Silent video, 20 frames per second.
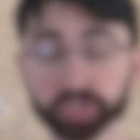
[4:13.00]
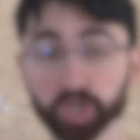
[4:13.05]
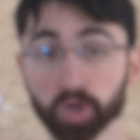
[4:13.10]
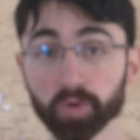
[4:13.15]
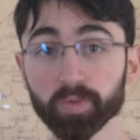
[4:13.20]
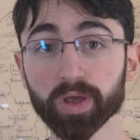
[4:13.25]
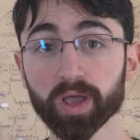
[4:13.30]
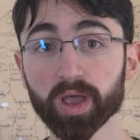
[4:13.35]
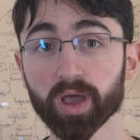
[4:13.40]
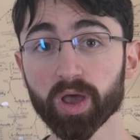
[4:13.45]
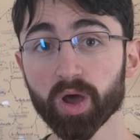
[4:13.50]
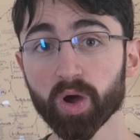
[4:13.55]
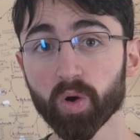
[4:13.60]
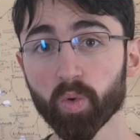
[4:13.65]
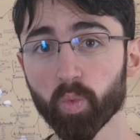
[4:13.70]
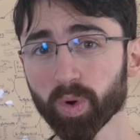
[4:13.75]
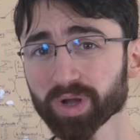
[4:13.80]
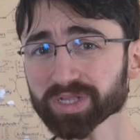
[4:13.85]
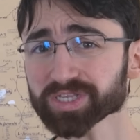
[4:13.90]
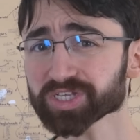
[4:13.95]
So,
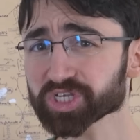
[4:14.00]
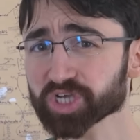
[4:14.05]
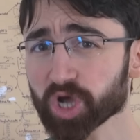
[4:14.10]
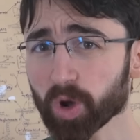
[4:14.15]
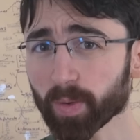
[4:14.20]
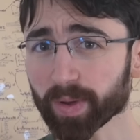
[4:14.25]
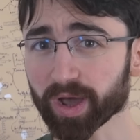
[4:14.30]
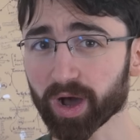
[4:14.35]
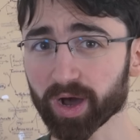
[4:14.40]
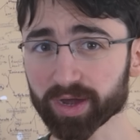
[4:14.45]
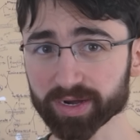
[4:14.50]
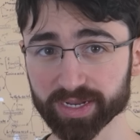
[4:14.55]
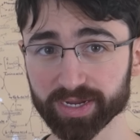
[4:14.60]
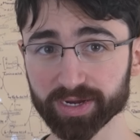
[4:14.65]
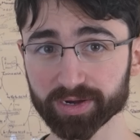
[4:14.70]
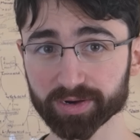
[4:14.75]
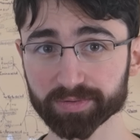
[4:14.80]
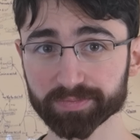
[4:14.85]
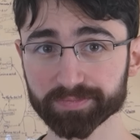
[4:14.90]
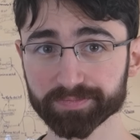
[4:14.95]
what's going on
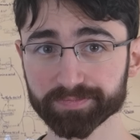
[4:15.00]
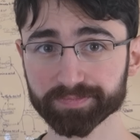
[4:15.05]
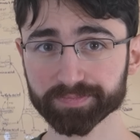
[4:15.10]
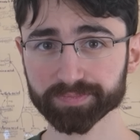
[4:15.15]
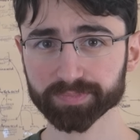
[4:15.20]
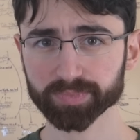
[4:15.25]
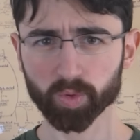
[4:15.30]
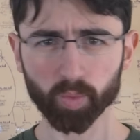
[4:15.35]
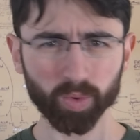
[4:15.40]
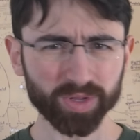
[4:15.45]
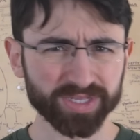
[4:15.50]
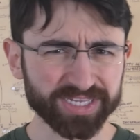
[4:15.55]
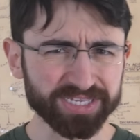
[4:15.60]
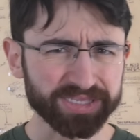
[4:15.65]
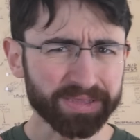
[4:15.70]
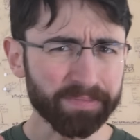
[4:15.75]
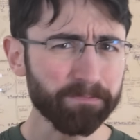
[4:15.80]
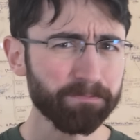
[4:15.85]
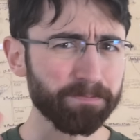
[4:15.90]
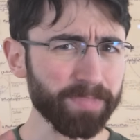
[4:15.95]
here? What's
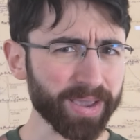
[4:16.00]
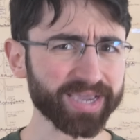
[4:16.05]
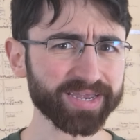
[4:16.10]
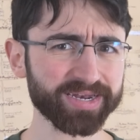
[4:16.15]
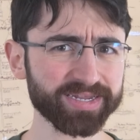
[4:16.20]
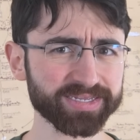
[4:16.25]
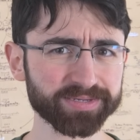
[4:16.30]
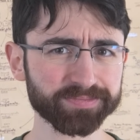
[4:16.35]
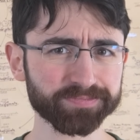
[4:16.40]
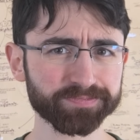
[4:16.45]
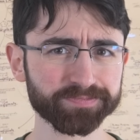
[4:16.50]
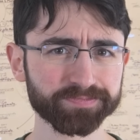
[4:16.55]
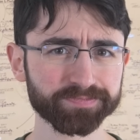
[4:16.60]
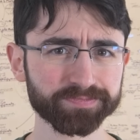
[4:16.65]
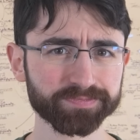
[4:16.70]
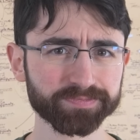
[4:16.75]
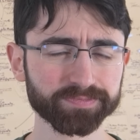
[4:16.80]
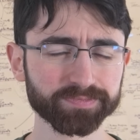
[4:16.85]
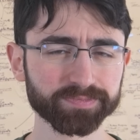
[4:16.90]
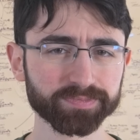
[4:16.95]
the mechanism?
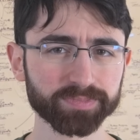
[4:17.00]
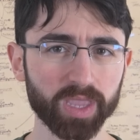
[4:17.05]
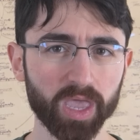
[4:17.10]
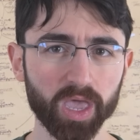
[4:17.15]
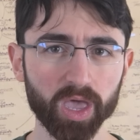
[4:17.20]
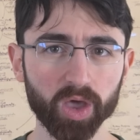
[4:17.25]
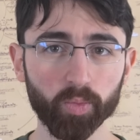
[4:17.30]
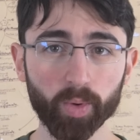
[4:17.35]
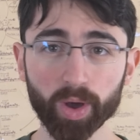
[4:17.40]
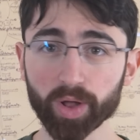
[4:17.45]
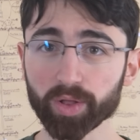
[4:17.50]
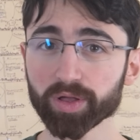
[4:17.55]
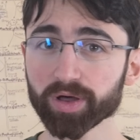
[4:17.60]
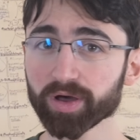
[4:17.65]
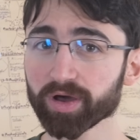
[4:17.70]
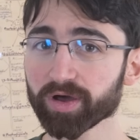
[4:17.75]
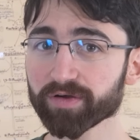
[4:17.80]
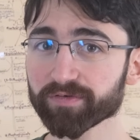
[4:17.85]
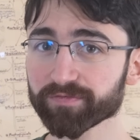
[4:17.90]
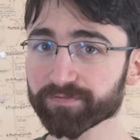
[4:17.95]
Well,
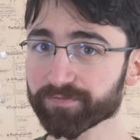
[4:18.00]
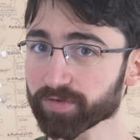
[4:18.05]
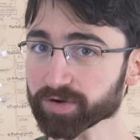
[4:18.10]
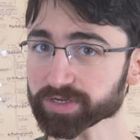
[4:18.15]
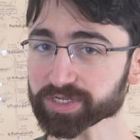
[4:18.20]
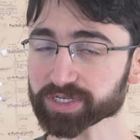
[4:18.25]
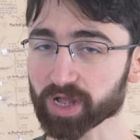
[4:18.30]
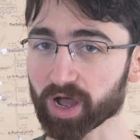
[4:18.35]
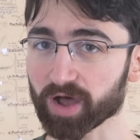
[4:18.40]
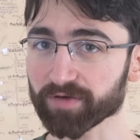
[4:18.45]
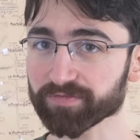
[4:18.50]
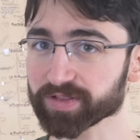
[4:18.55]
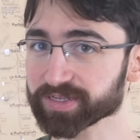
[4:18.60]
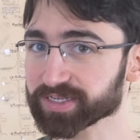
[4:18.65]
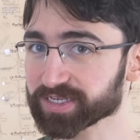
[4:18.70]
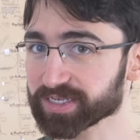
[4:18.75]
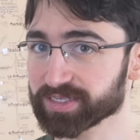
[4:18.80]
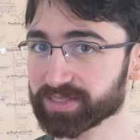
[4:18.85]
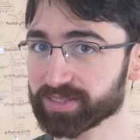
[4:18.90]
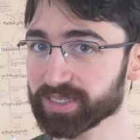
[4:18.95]
First off,
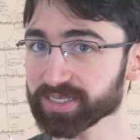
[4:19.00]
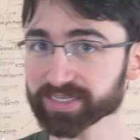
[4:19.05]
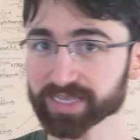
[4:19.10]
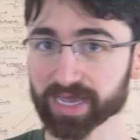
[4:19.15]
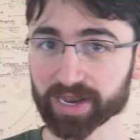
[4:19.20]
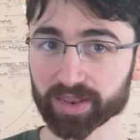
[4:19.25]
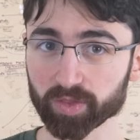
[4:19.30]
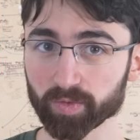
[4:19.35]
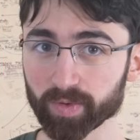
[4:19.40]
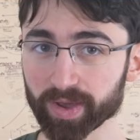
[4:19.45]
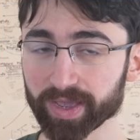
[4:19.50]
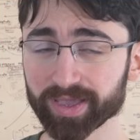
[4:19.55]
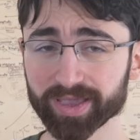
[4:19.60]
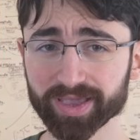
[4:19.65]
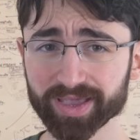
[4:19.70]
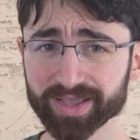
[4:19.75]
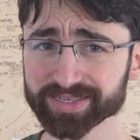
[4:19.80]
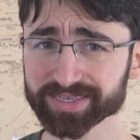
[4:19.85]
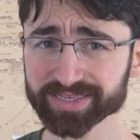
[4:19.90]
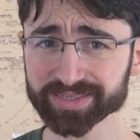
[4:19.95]
let's get this out of the way.
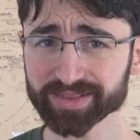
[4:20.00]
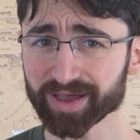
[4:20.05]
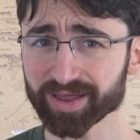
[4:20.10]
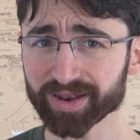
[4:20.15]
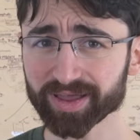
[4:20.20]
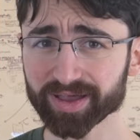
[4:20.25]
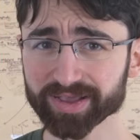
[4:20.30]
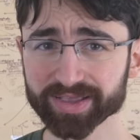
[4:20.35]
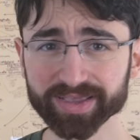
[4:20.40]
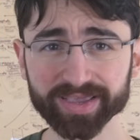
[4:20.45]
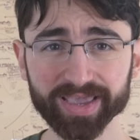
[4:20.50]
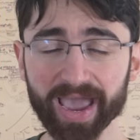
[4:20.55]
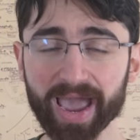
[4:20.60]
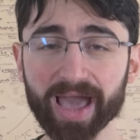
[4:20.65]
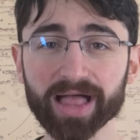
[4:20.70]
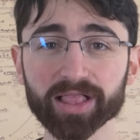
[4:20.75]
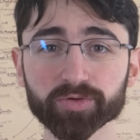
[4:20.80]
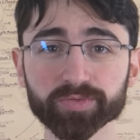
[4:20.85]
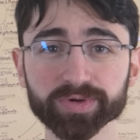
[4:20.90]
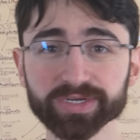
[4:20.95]
It's not a
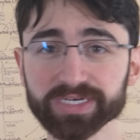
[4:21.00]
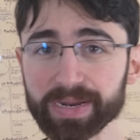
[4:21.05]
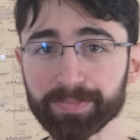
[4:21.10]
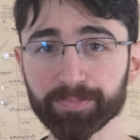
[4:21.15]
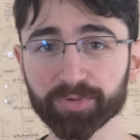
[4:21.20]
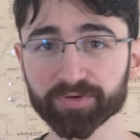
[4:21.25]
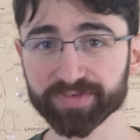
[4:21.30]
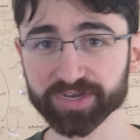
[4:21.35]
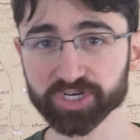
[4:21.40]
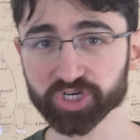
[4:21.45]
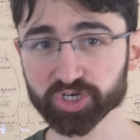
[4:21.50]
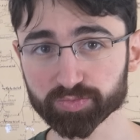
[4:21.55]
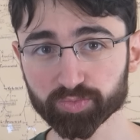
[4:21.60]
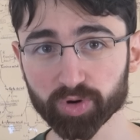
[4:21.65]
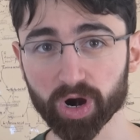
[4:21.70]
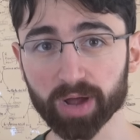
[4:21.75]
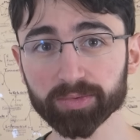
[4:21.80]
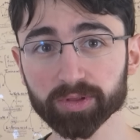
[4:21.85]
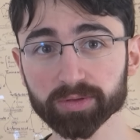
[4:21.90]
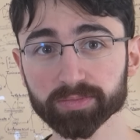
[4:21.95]
calorie deprivation
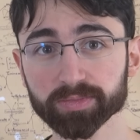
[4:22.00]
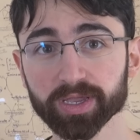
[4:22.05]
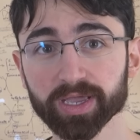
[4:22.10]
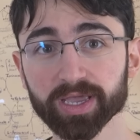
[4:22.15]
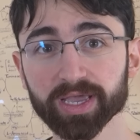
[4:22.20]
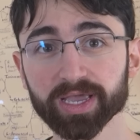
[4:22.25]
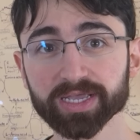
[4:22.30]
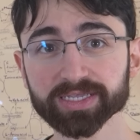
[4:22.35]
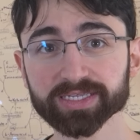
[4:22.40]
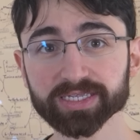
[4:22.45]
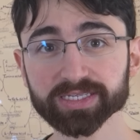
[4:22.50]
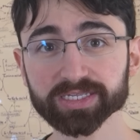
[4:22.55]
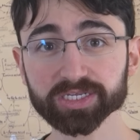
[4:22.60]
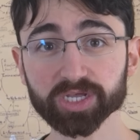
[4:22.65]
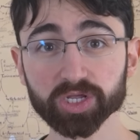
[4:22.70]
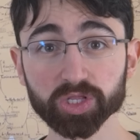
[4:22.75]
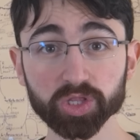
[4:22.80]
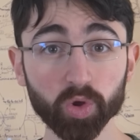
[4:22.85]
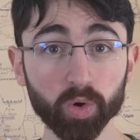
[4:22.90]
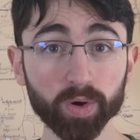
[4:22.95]
problem, since
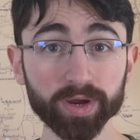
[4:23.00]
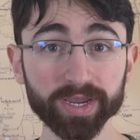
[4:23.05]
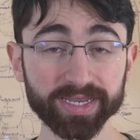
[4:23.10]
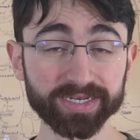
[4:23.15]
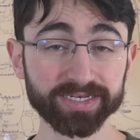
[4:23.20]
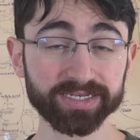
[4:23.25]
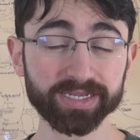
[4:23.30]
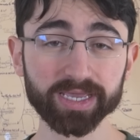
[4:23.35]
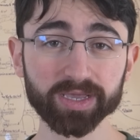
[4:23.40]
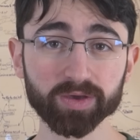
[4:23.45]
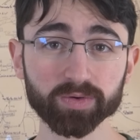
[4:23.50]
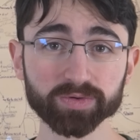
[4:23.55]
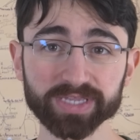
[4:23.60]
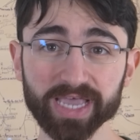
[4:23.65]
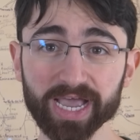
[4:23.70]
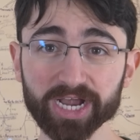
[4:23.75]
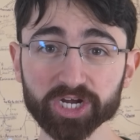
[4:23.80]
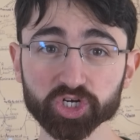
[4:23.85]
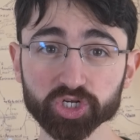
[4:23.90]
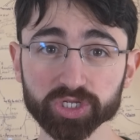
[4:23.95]
caloric intake was
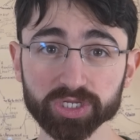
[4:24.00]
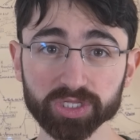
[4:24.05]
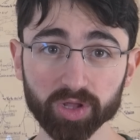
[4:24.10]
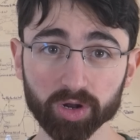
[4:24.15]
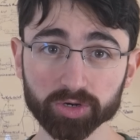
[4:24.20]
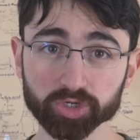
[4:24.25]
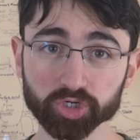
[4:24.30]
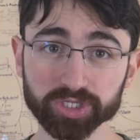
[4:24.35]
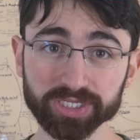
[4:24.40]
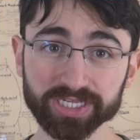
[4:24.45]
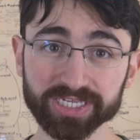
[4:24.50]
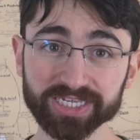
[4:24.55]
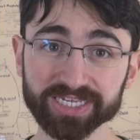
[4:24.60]
actually largely